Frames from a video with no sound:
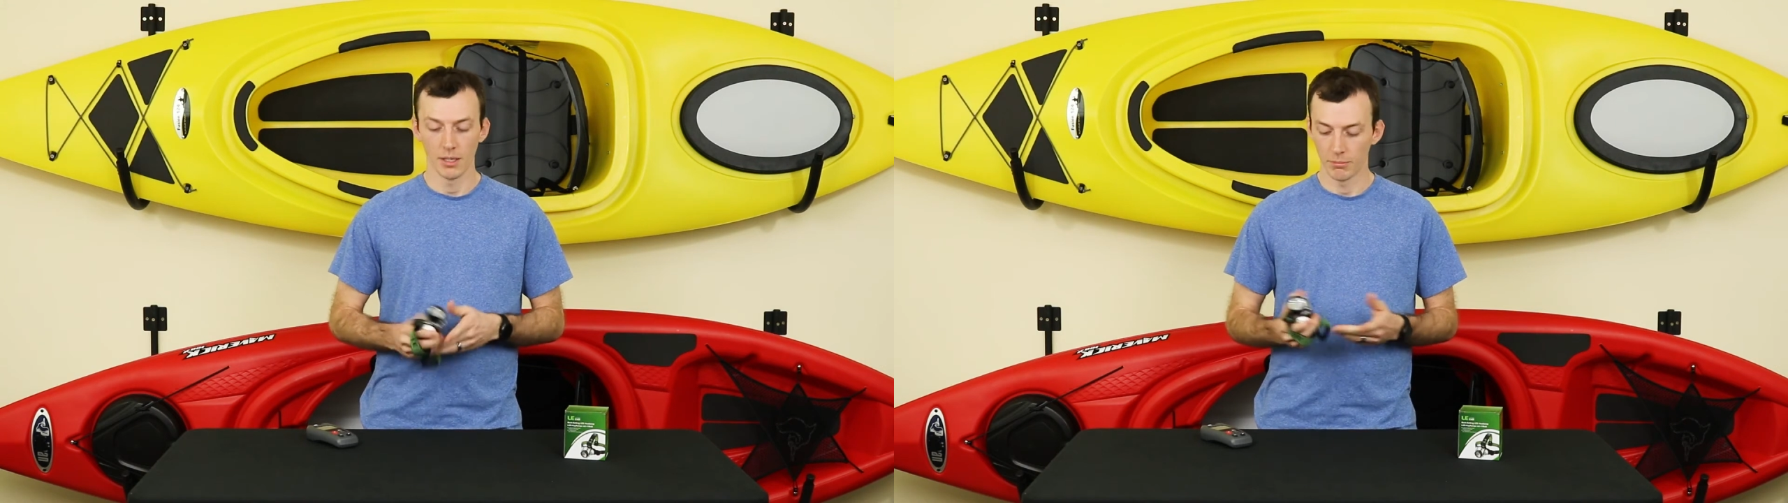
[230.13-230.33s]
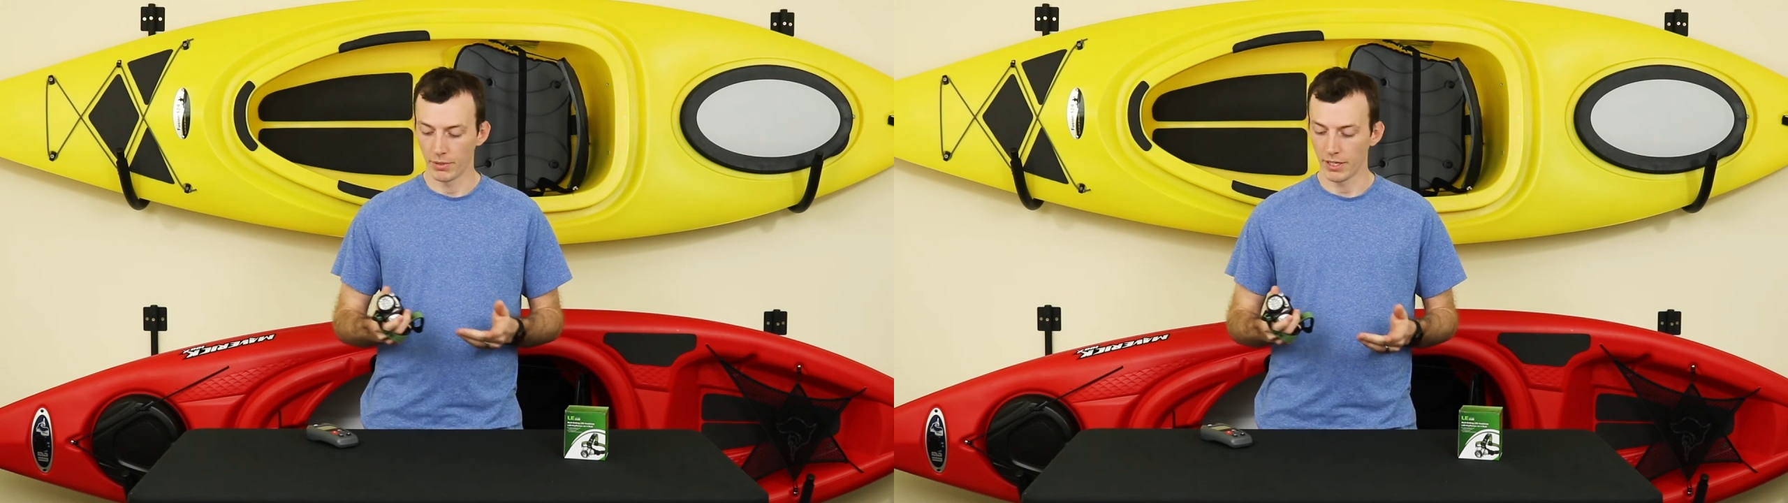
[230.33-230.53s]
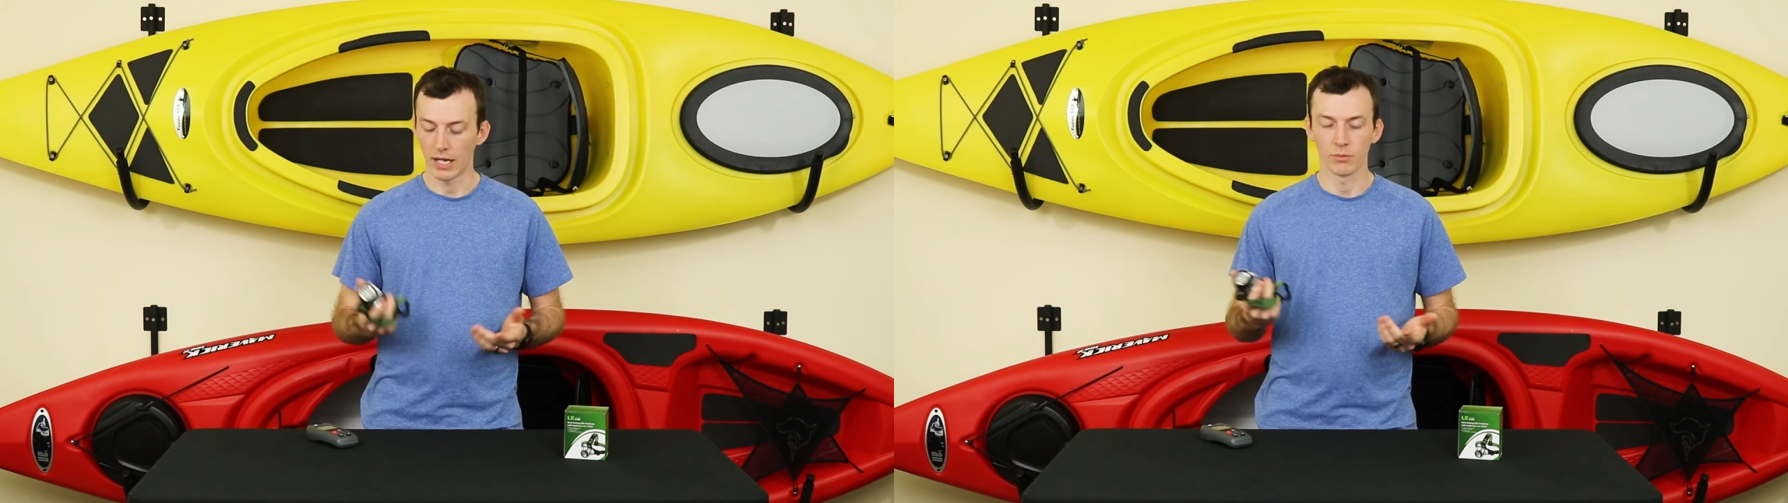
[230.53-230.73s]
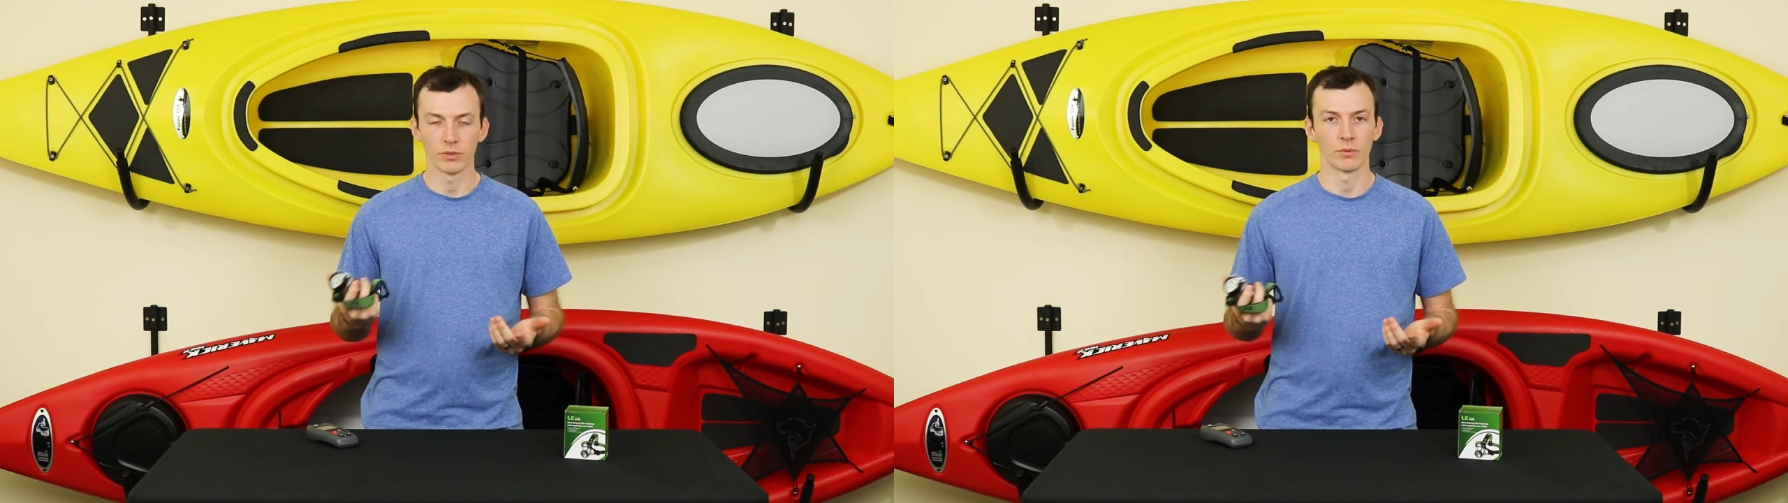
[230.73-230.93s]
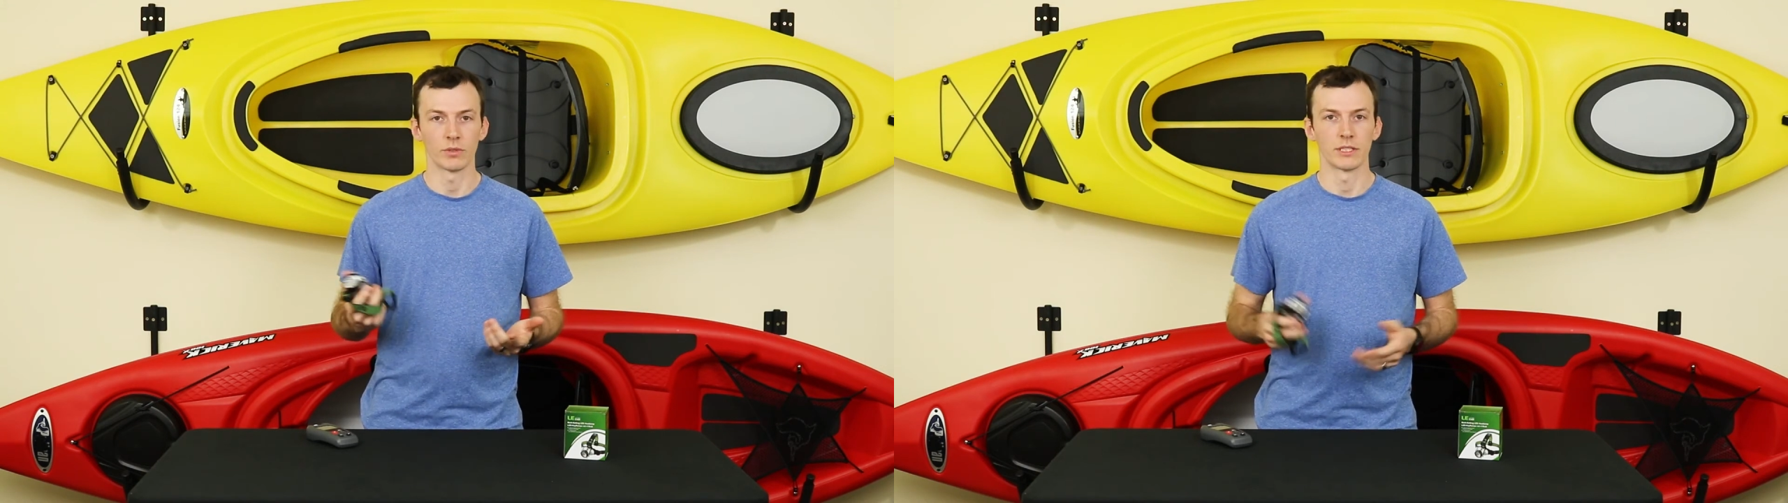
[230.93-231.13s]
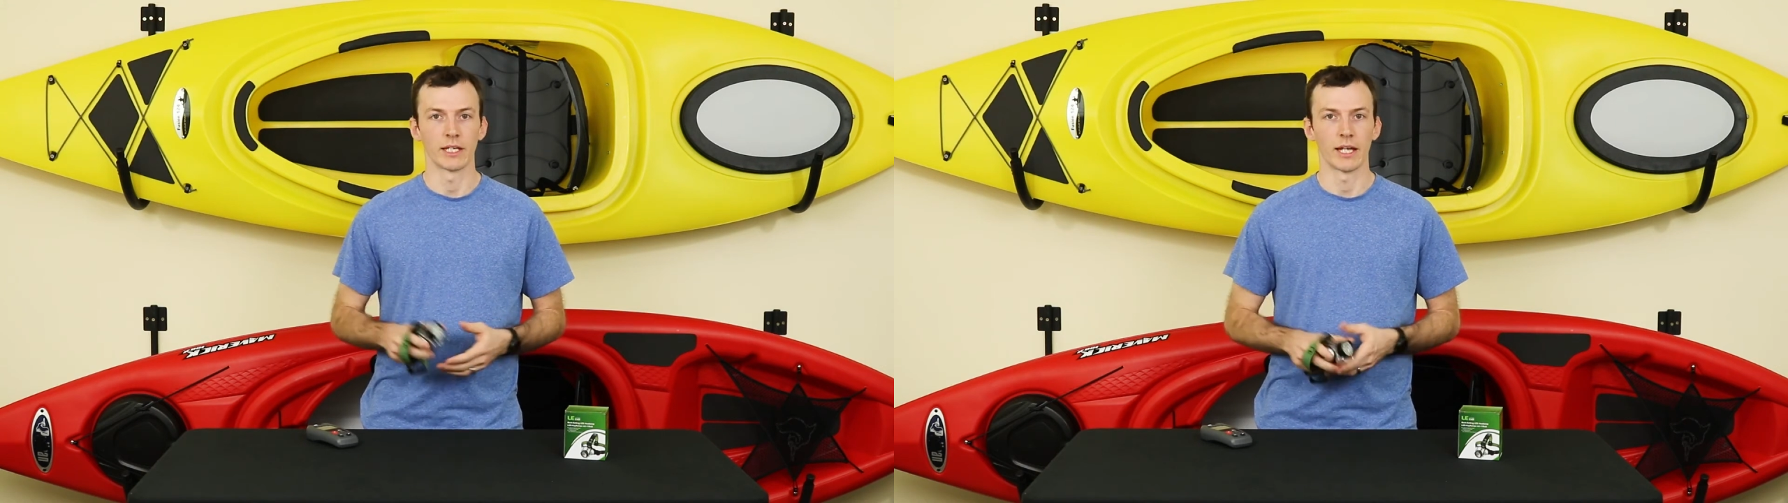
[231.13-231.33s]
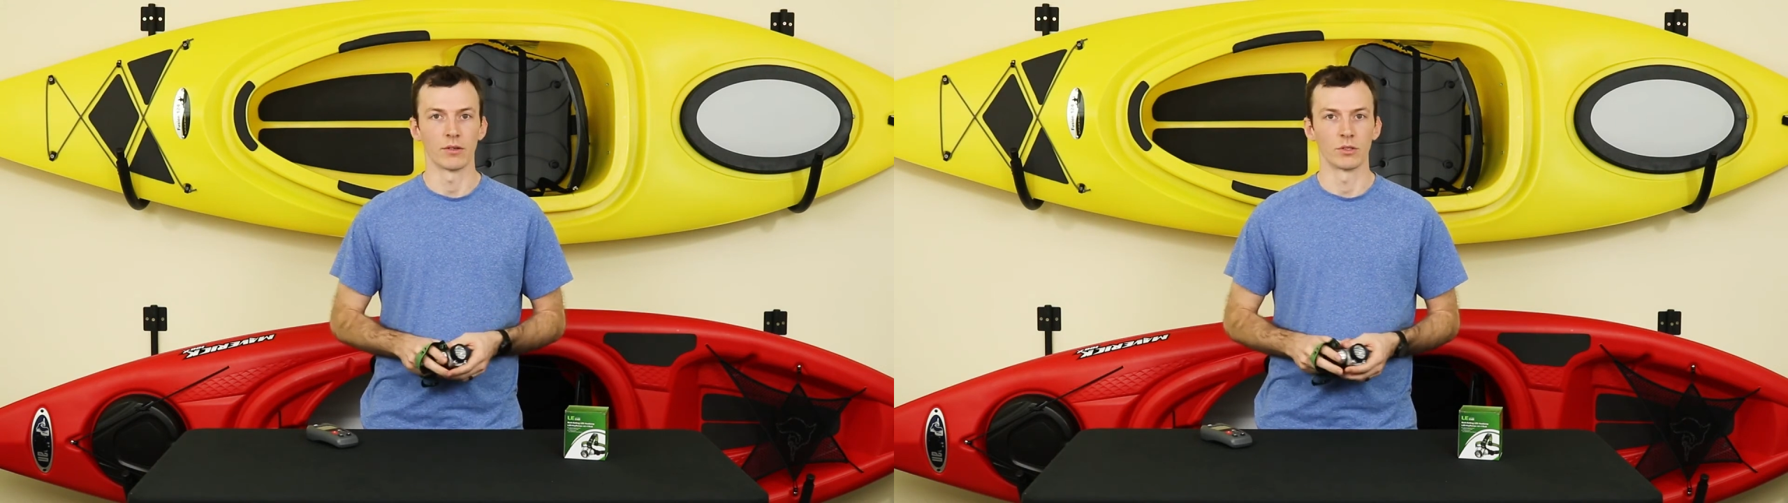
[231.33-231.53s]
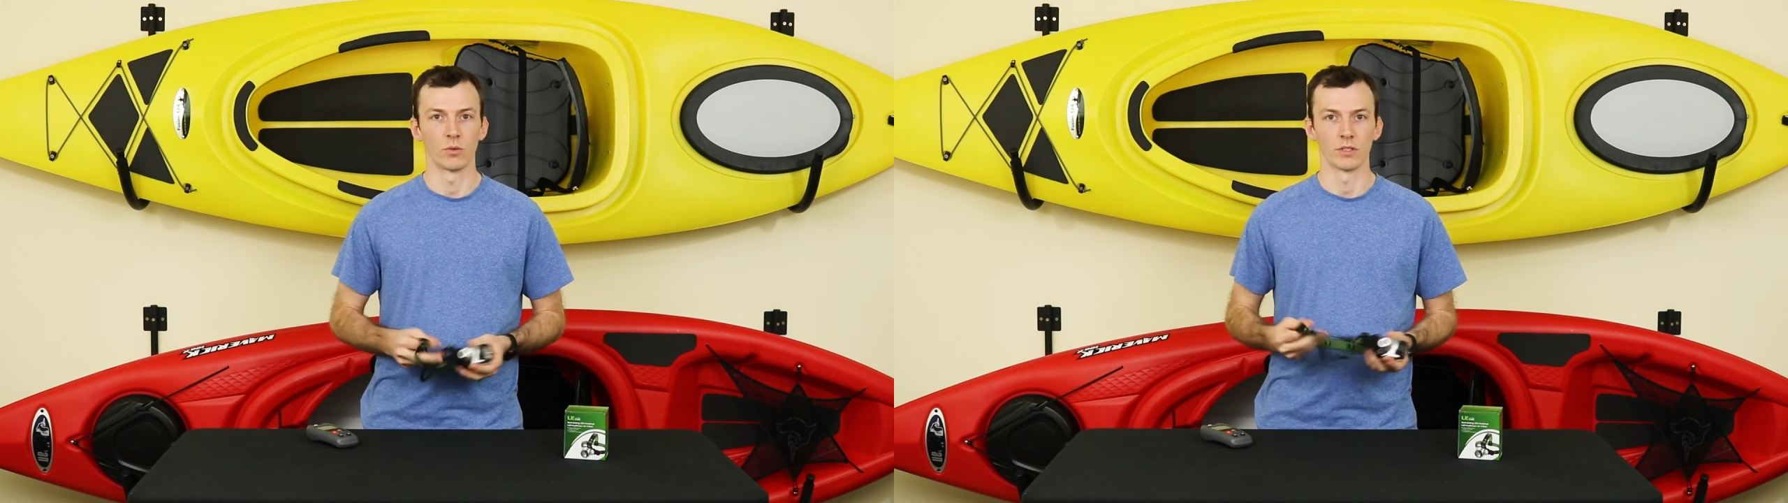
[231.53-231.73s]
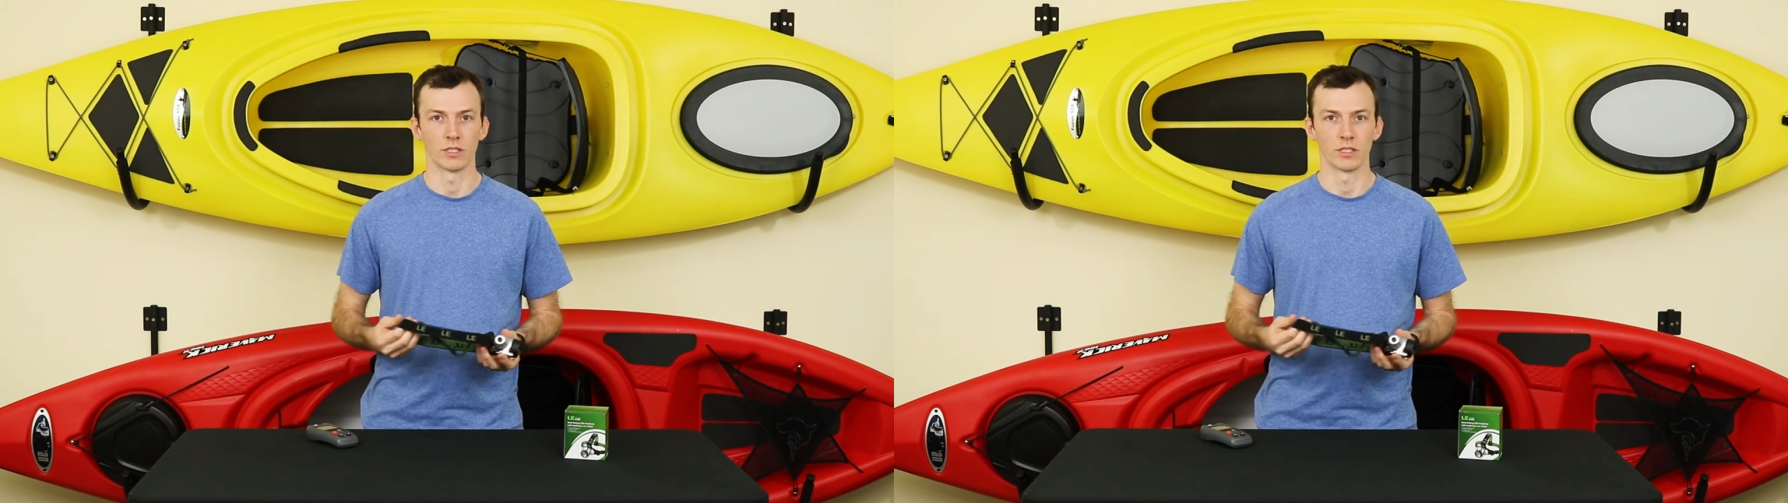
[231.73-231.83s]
but I really wouldn't take it outdoors